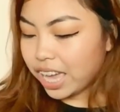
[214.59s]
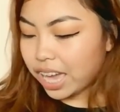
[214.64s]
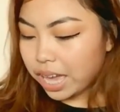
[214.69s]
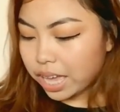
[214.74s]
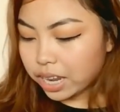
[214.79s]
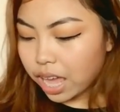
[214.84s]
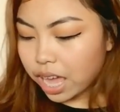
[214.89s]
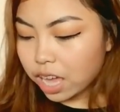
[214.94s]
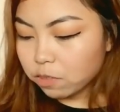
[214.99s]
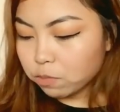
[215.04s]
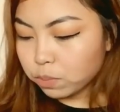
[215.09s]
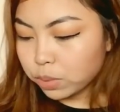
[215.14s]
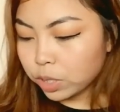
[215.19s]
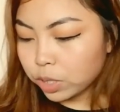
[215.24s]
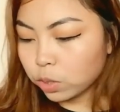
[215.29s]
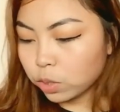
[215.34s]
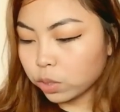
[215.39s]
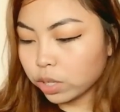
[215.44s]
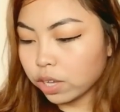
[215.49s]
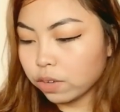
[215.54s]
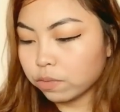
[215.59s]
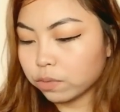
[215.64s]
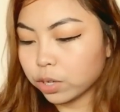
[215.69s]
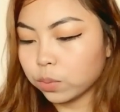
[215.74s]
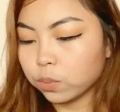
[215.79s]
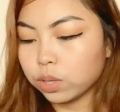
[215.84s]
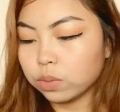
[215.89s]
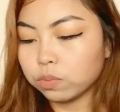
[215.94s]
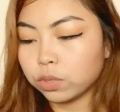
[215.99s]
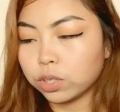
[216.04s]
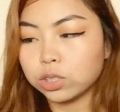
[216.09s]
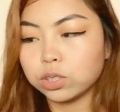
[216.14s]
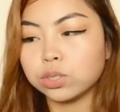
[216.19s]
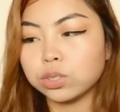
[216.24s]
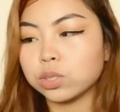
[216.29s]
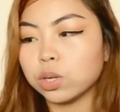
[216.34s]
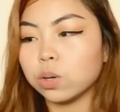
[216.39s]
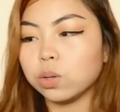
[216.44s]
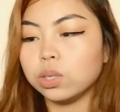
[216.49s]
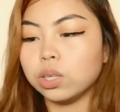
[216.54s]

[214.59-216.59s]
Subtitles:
And I have been looking for one for so